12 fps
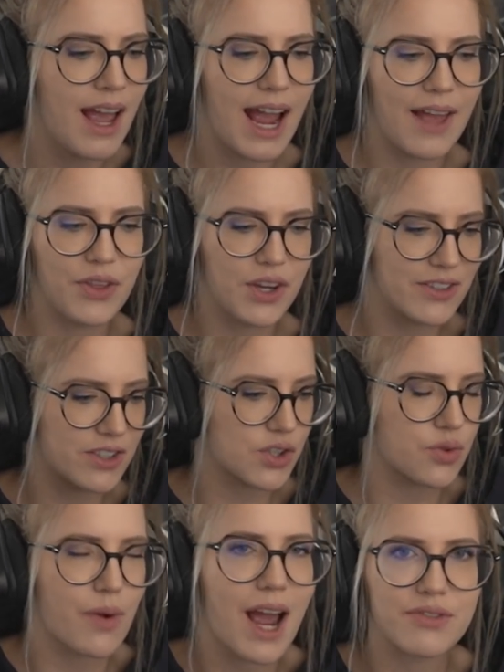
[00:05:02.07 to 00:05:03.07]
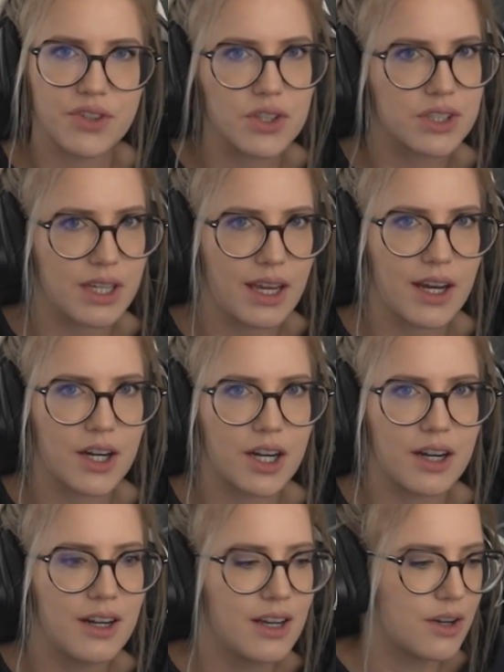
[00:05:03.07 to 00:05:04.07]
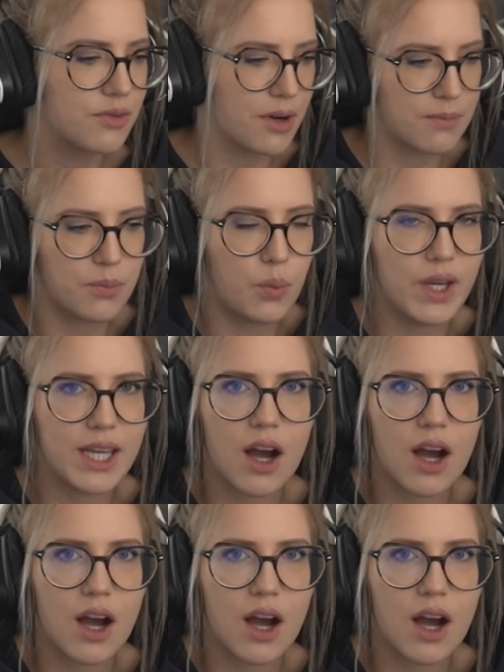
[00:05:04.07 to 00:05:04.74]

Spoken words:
and you can just craft your tier from week